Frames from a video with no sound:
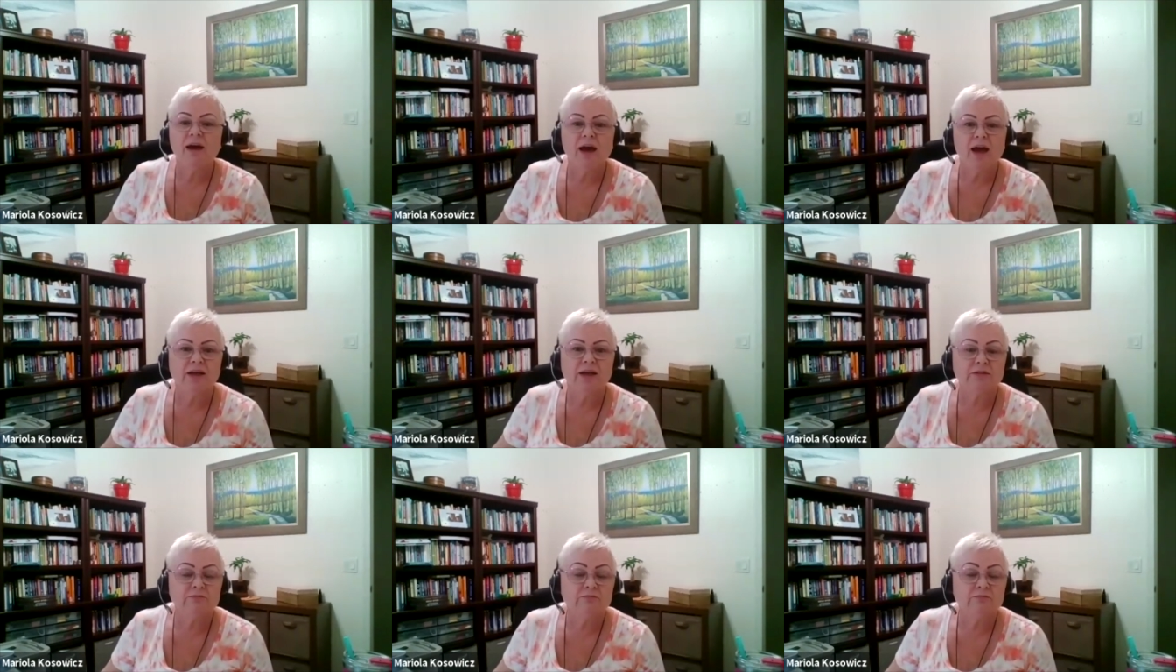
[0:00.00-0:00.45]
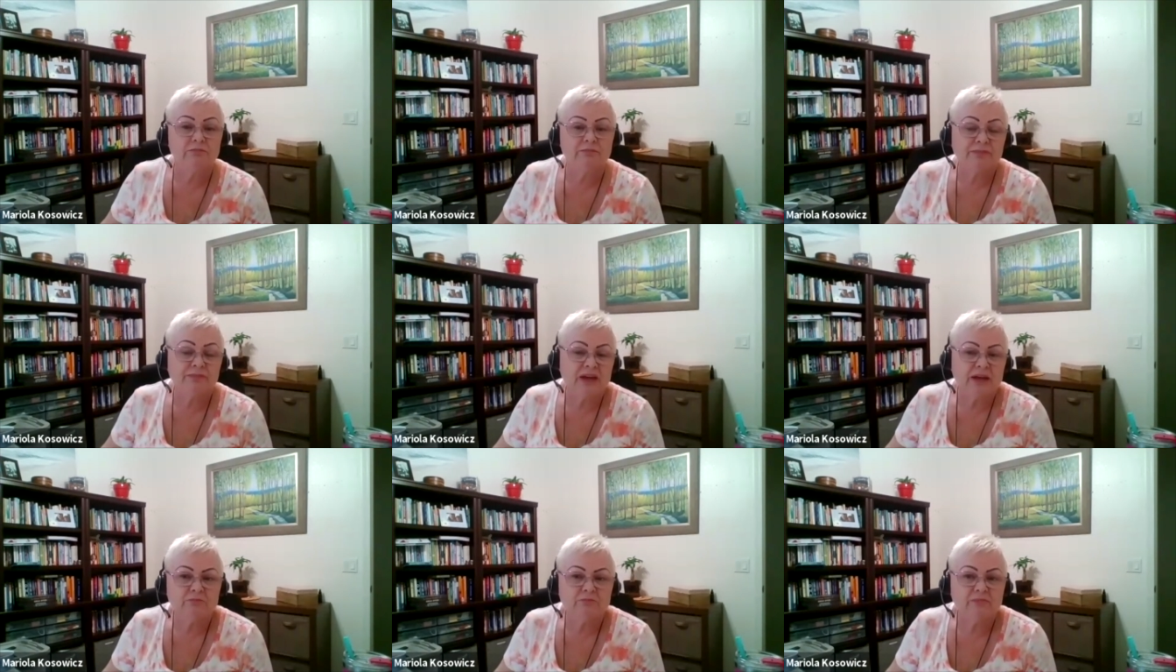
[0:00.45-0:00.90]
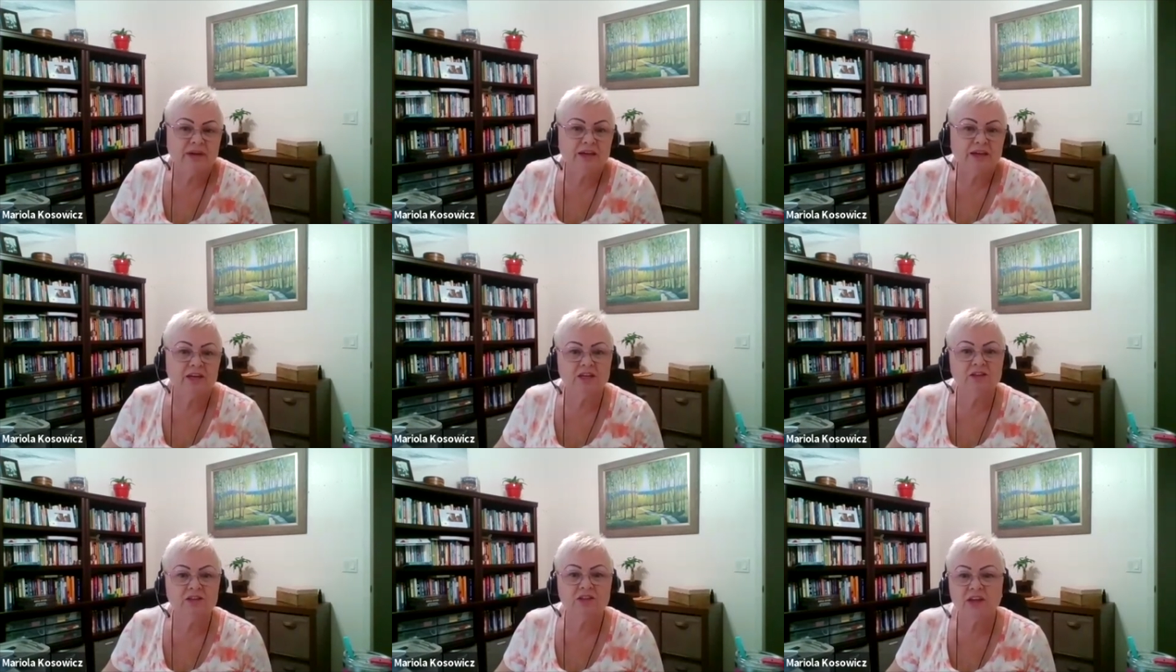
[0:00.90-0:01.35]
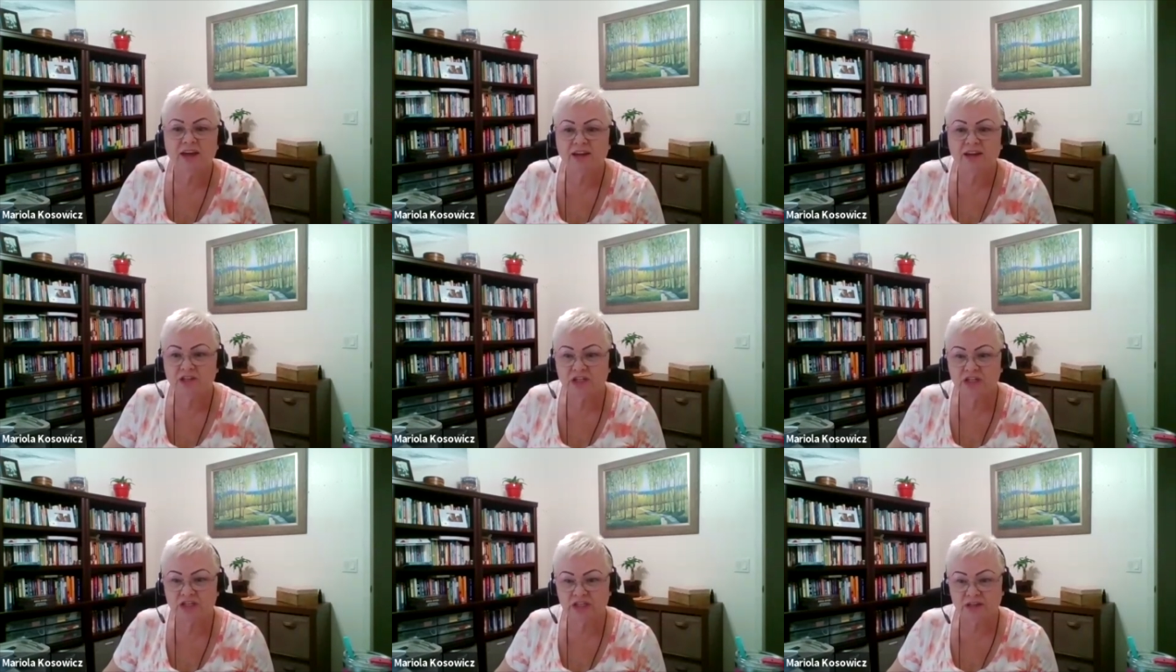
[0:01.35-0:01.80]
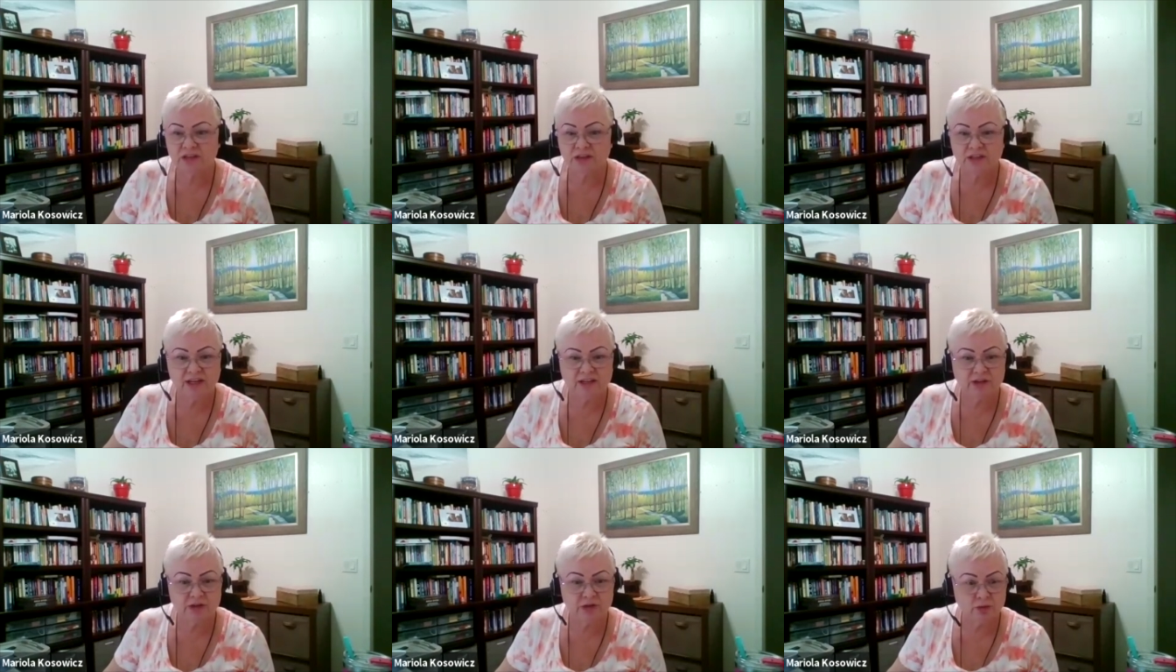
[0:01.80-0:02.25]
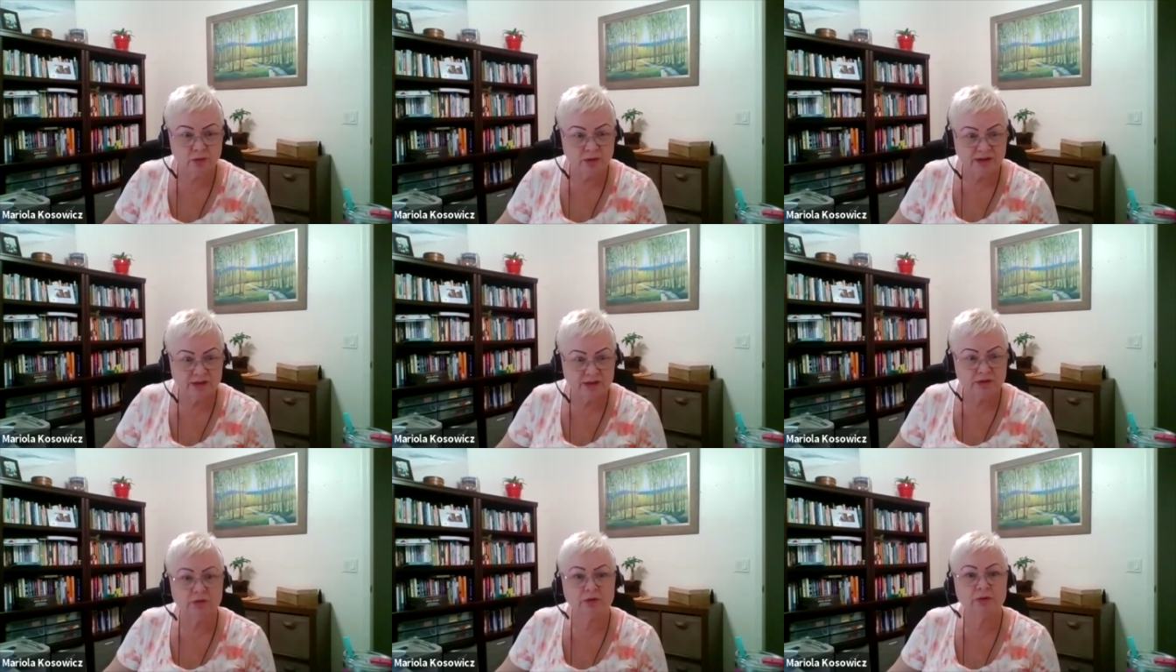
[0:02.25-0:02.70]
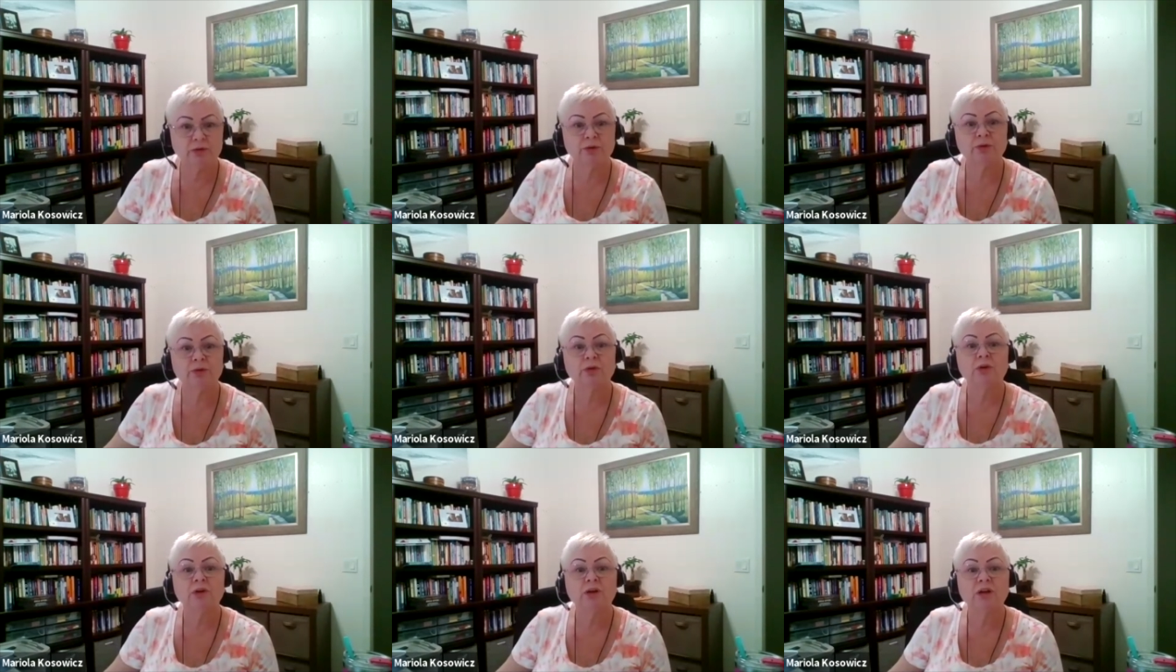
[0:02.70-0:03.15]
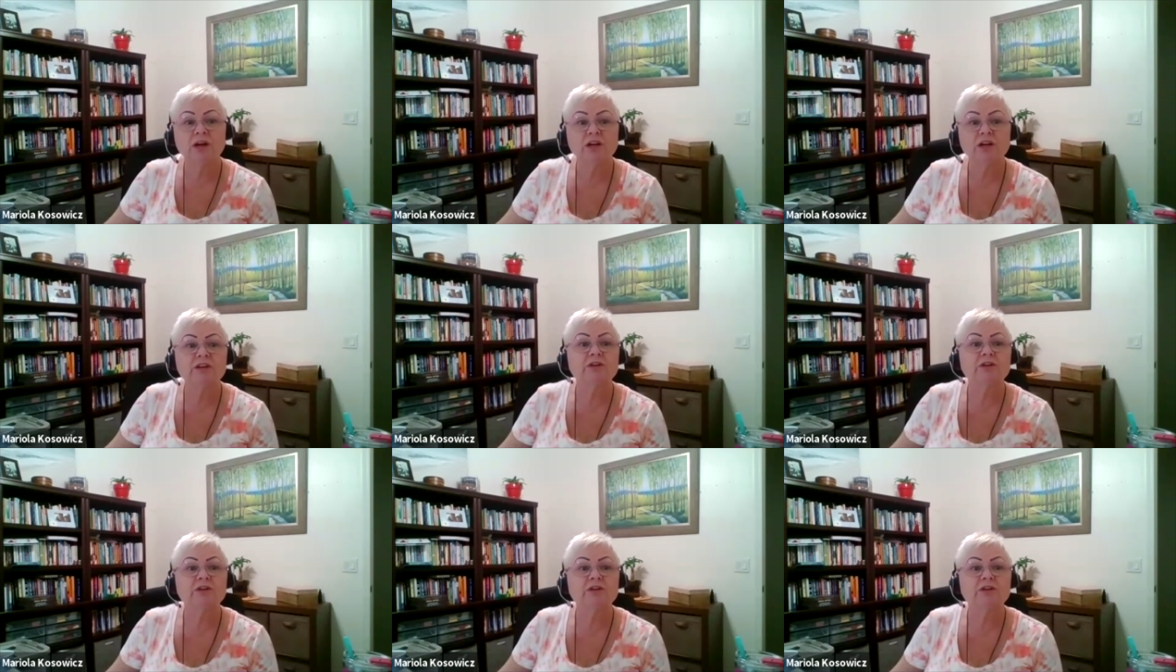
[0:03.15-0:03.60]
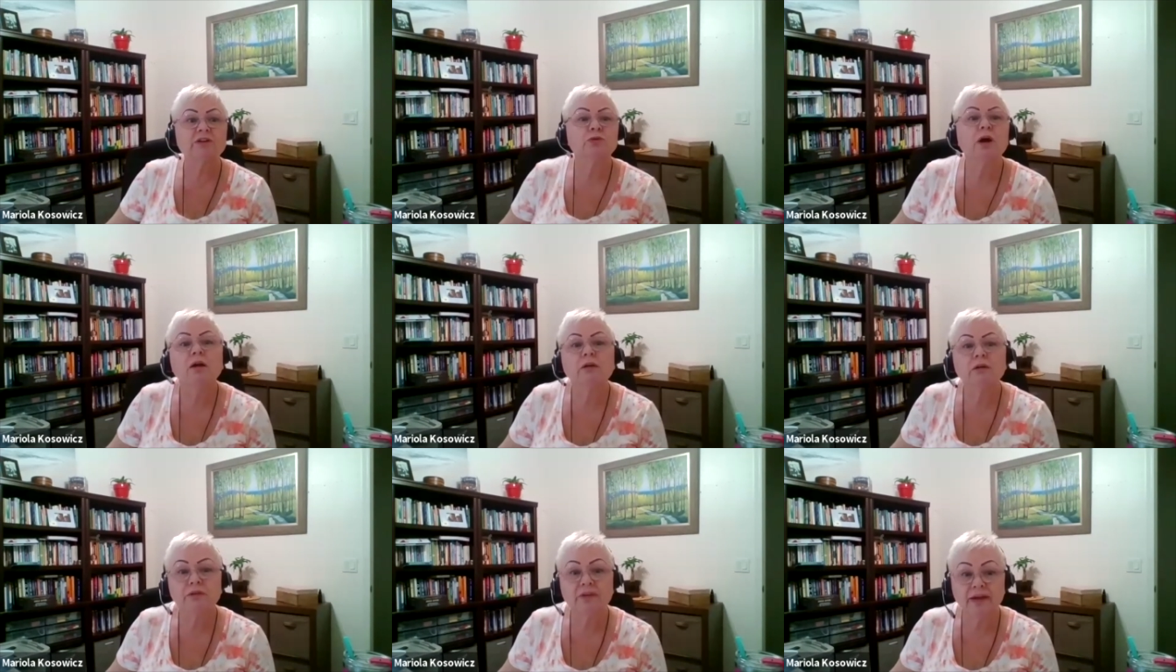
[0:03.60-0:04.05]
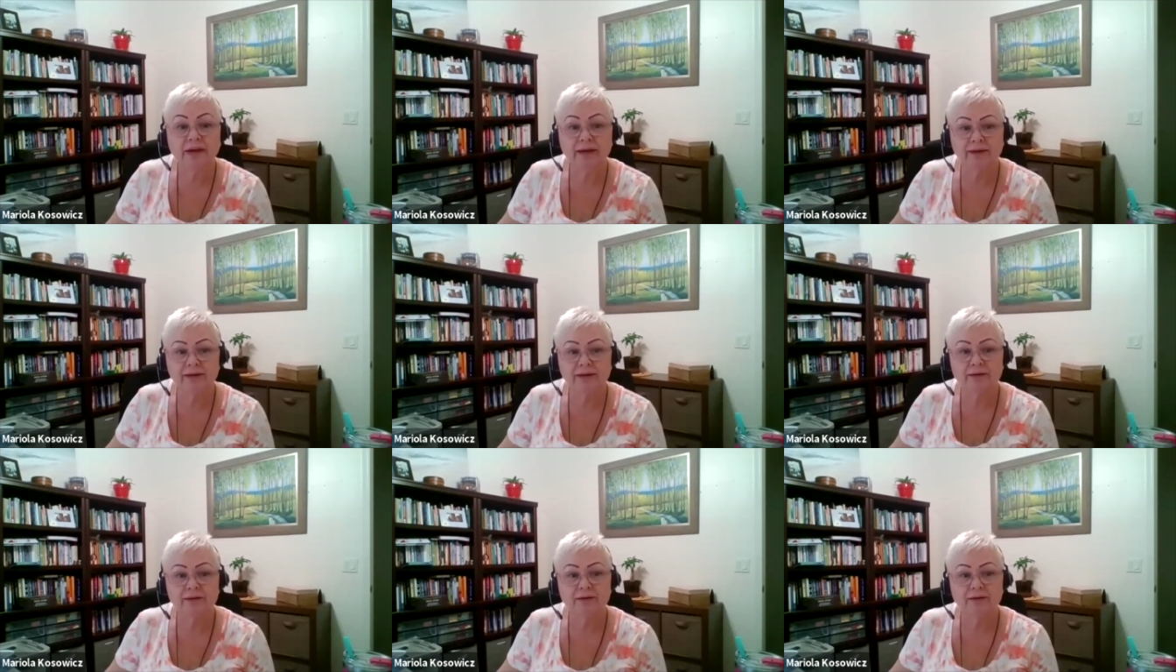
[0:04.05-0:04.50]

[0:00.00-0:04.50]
and make intention that you wanted to clear your whole day.